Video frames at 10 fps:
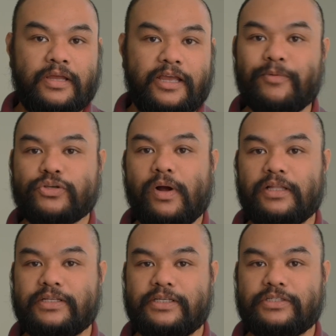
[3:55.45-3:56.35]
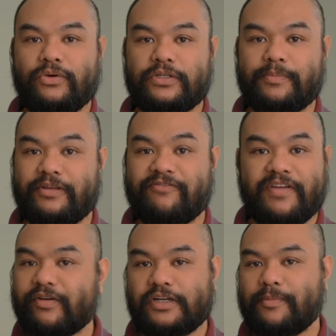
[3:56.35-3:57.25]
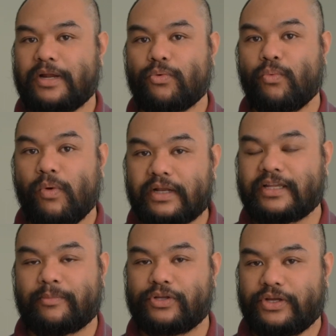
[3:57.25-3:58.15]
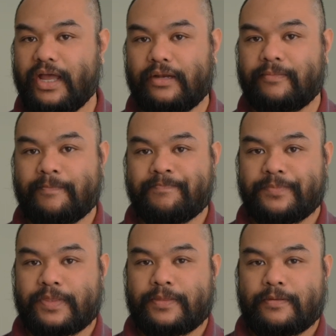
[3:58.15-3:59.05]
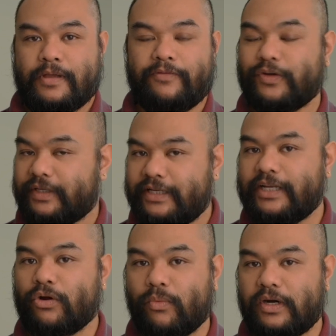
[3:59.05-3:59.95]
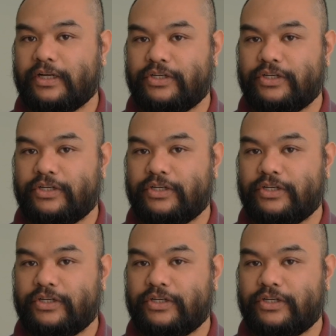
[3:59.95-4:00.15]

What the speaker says: Image quality is going to be very good no matter what camera you get. If you're needing or wanting a